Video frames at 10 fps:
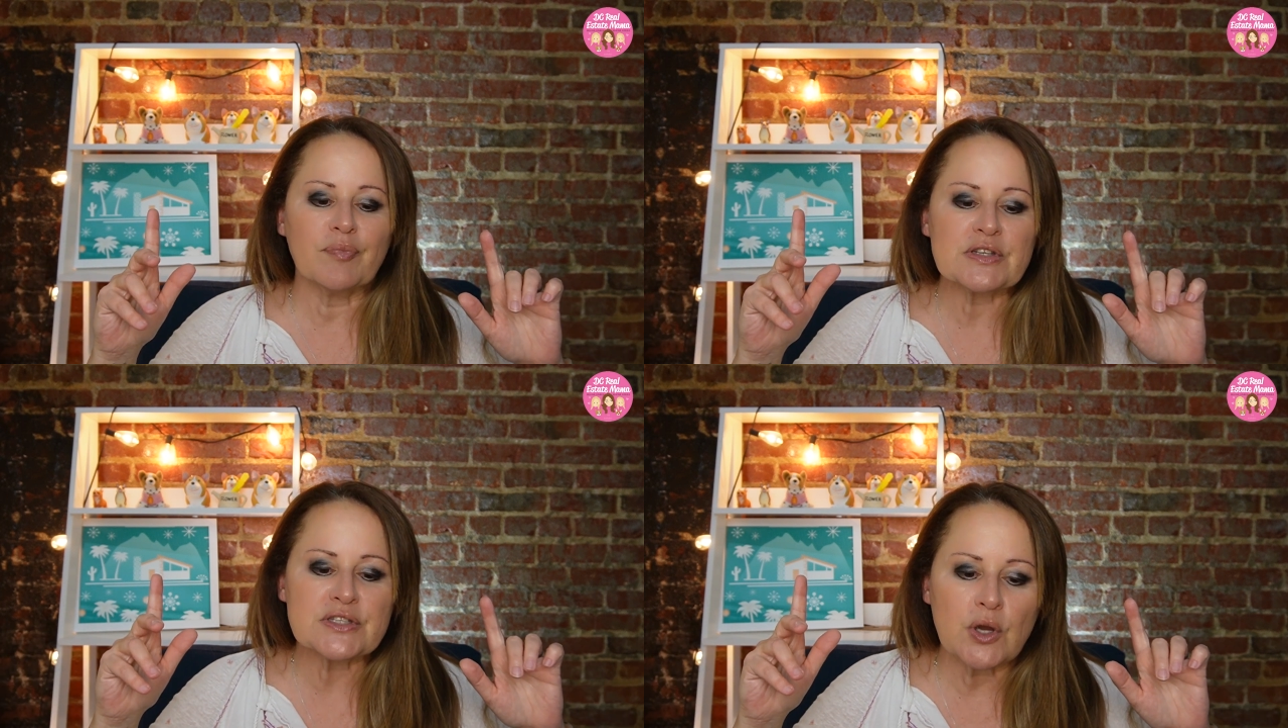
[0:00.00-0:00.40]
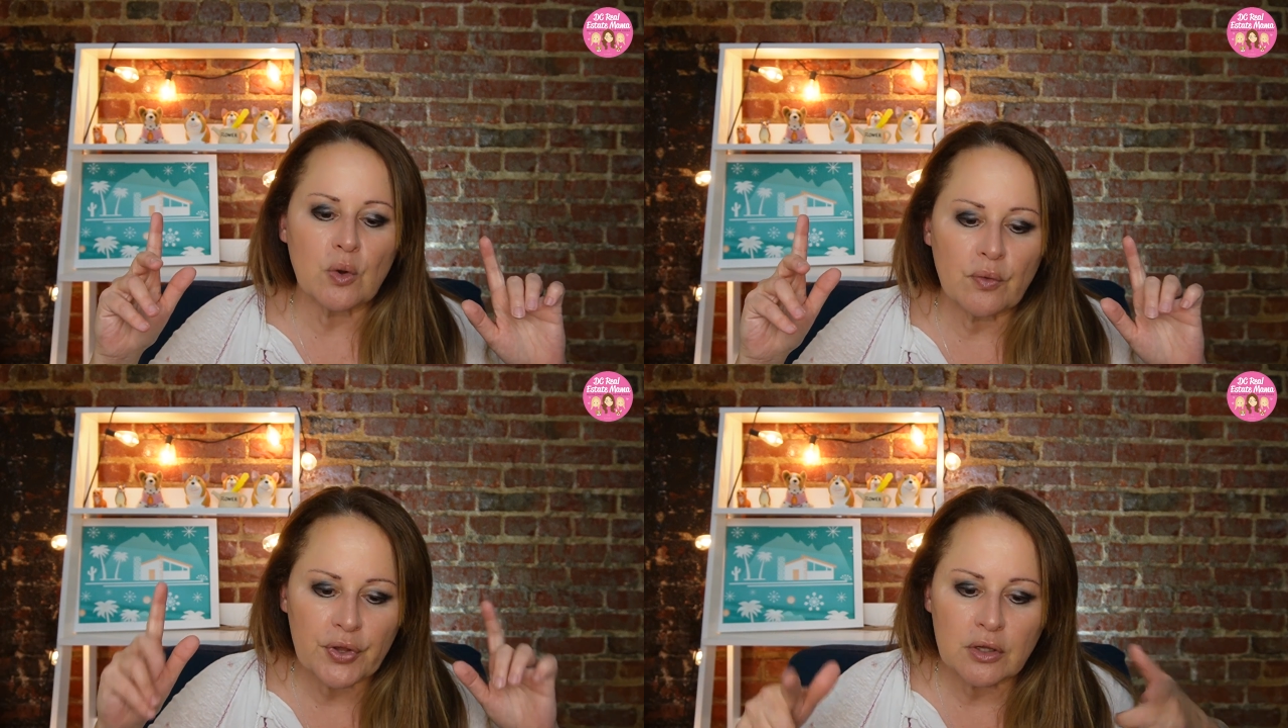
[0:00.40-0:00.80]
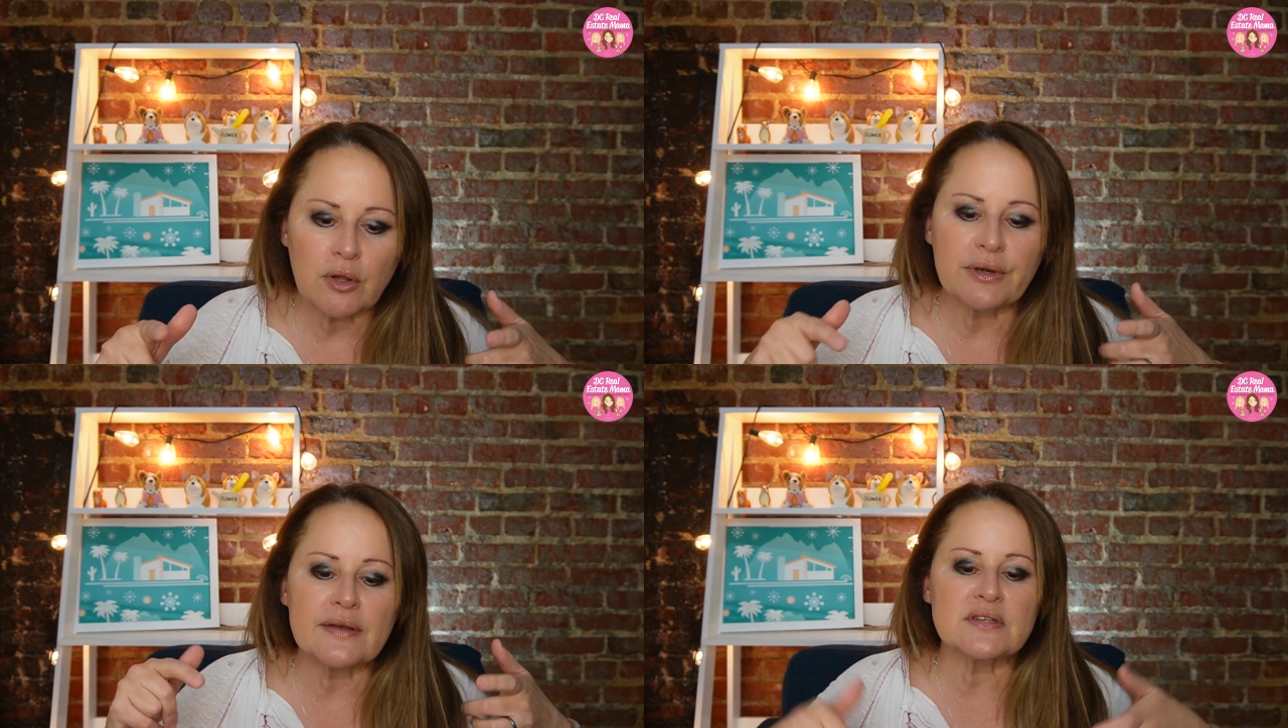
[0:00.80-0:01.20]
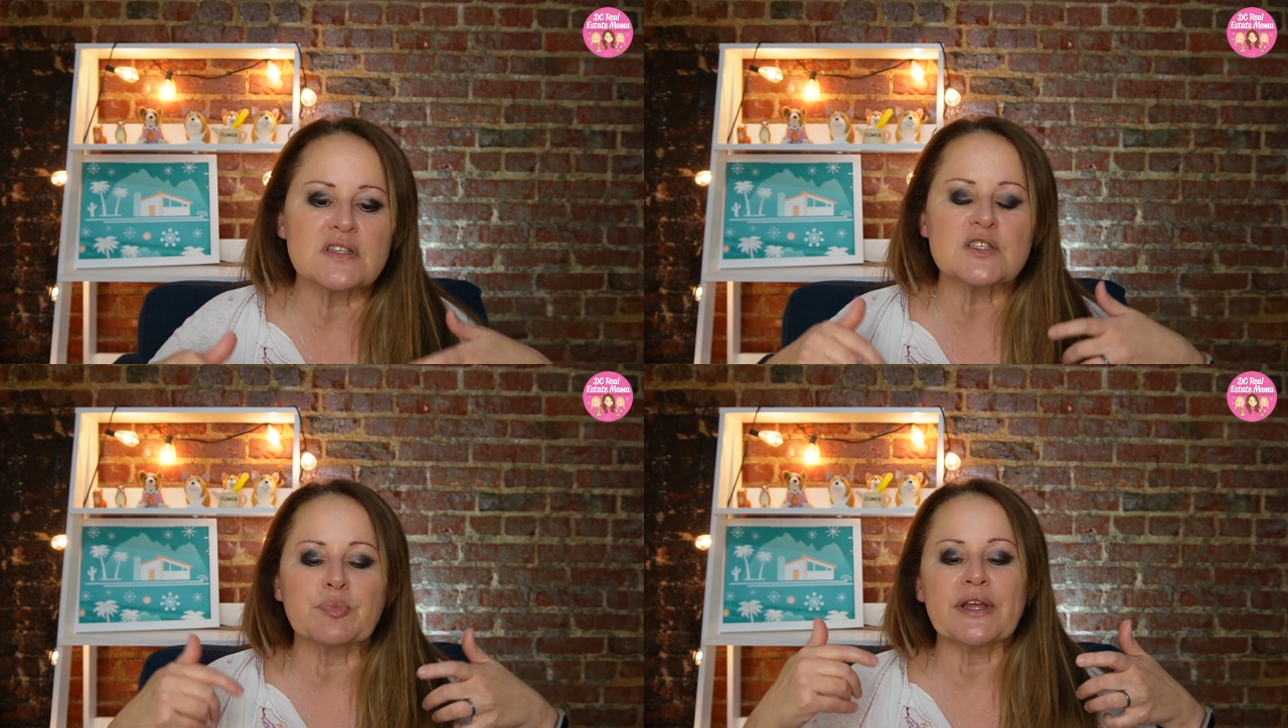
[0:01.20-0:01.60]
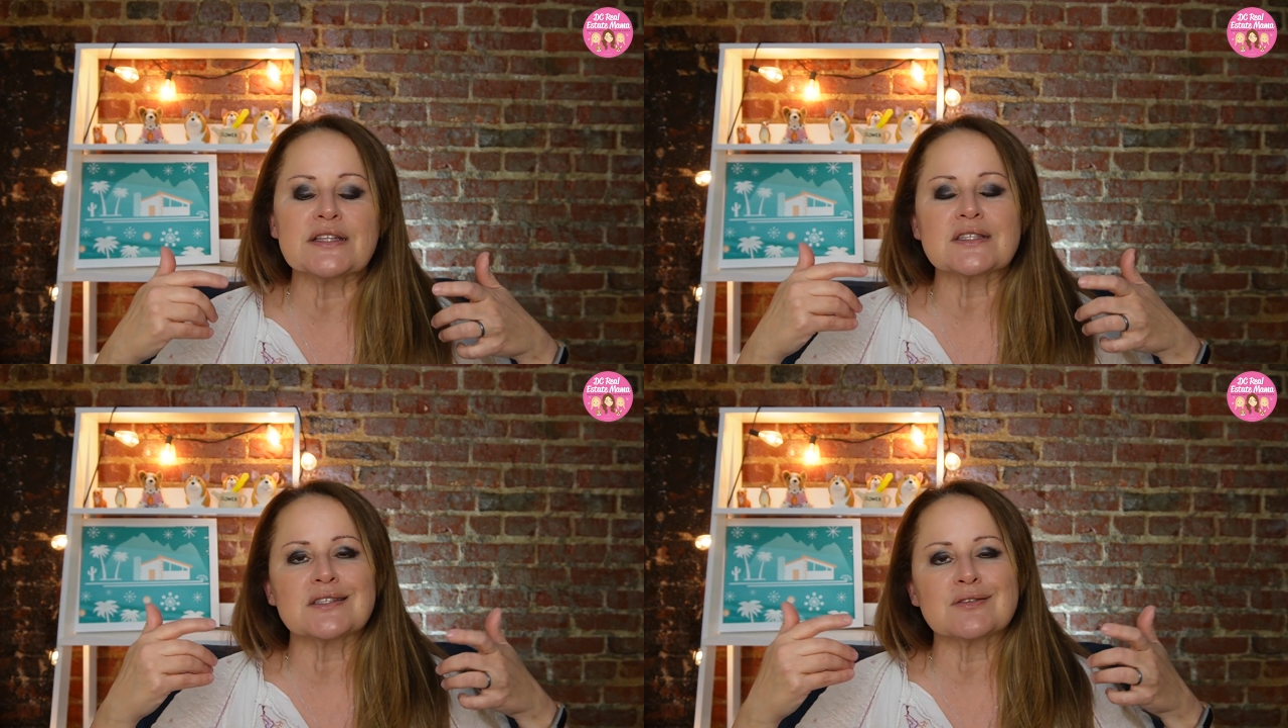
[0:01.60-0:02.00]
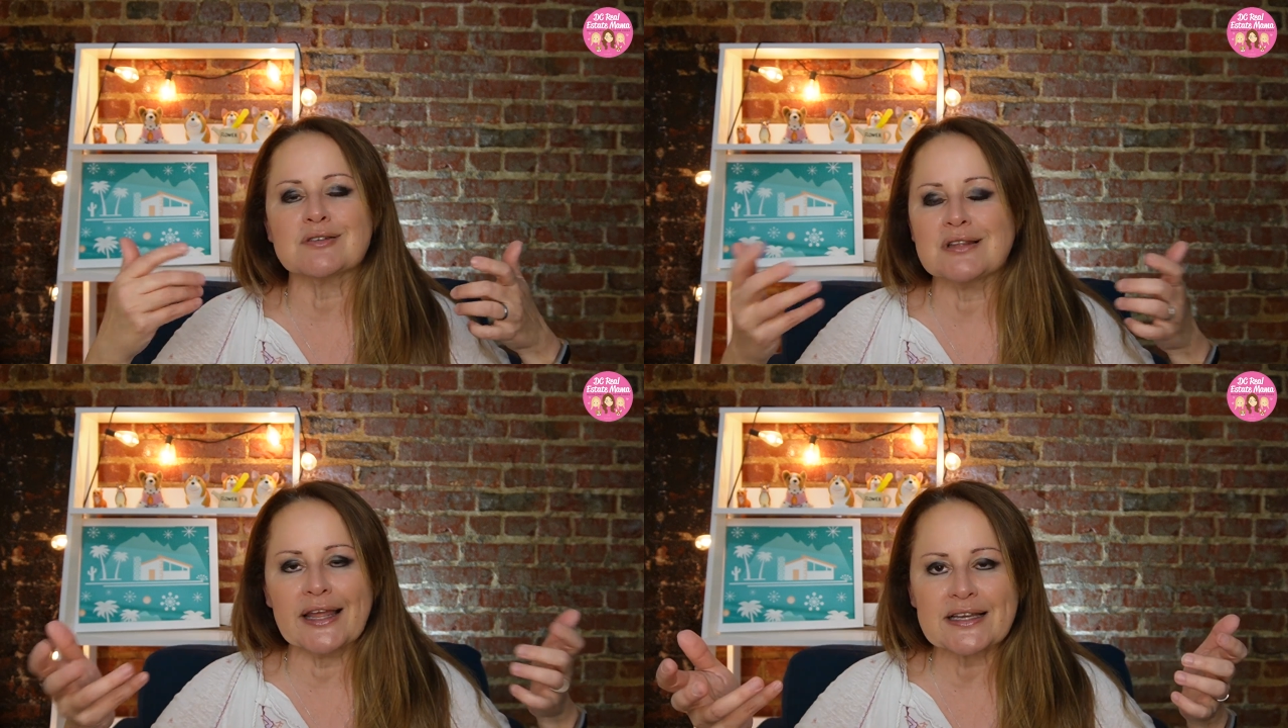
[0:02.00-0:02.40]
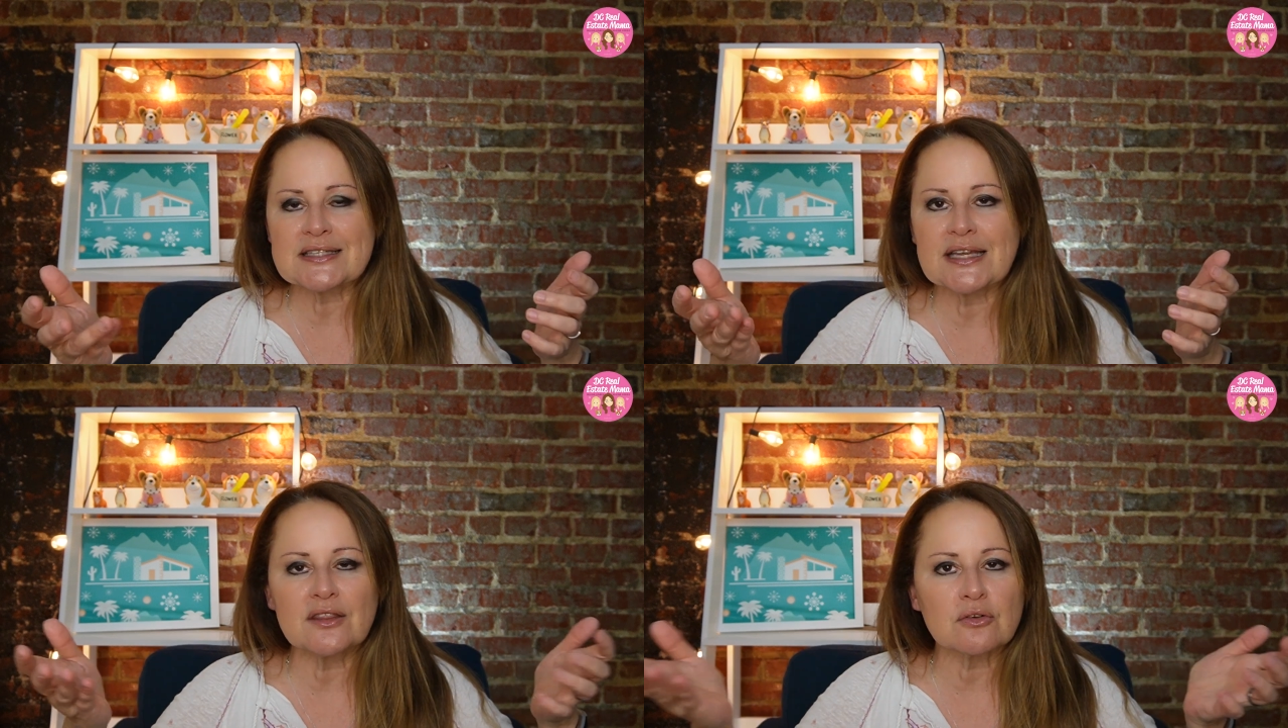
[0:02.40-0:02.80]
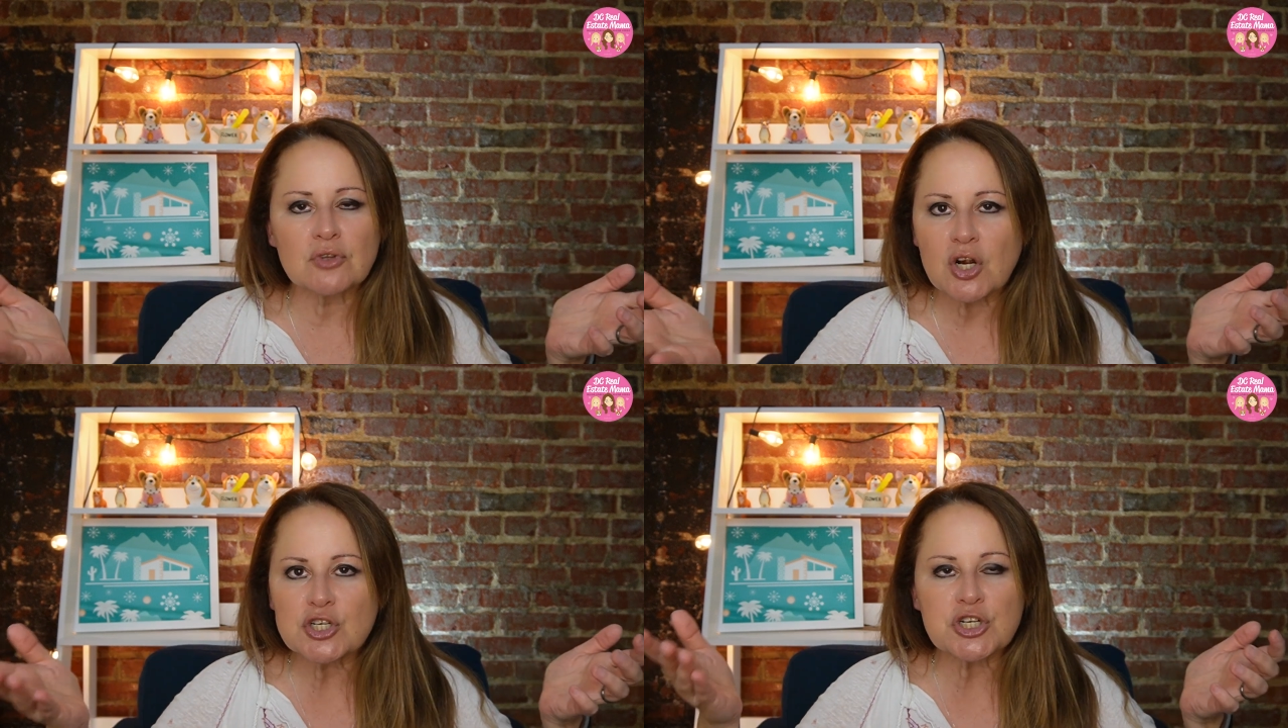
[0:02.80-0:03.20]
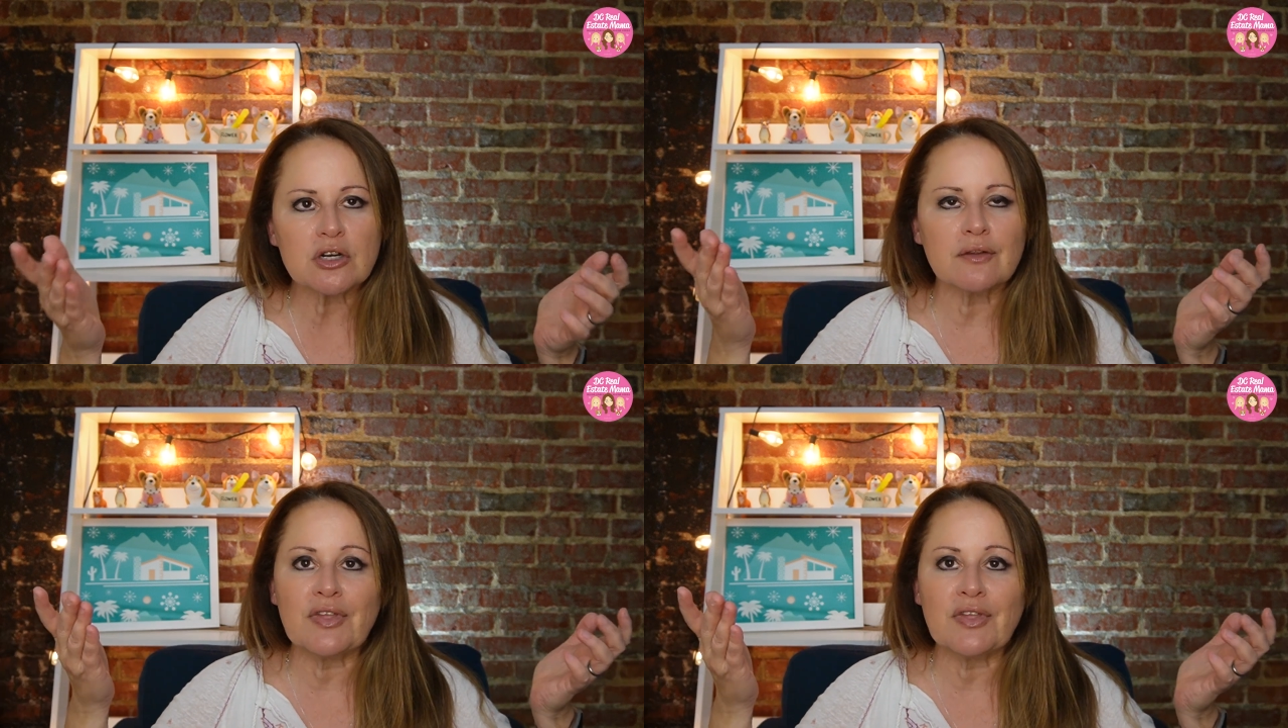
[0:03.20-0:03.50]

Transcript: So the colonials and splits, like I said, they're larger.